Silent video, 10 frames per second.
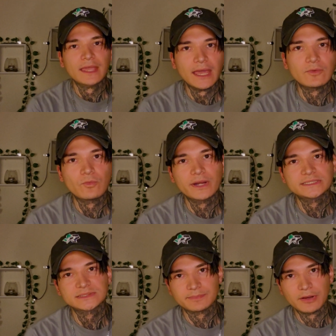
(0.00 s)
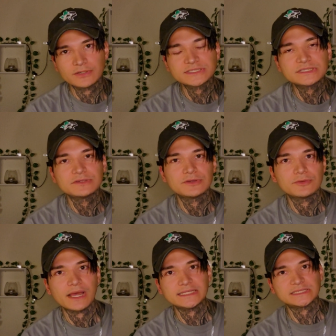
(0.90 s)
And what it's supposed to
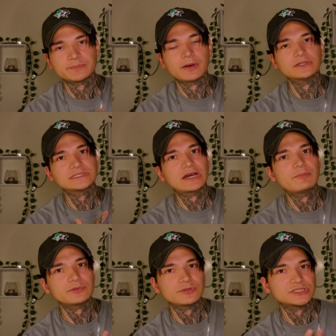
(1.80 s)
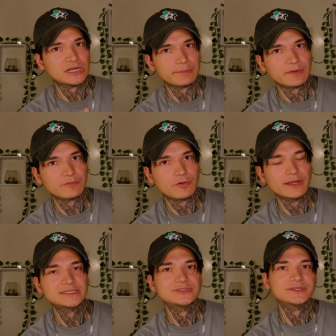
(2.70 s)
do is it's supposed to help loosen up your
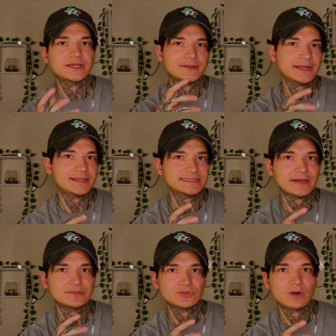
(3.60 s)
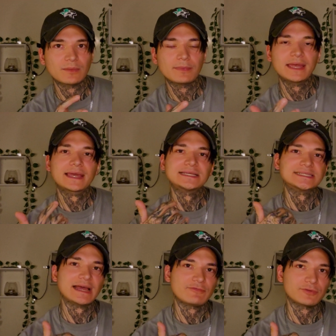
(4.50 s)
voice so you can create the sounds you want to make
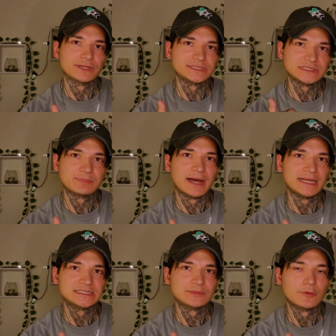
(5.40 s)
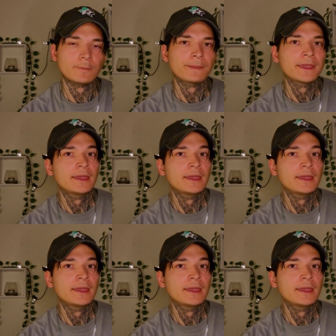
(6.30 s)
as effortless as possible.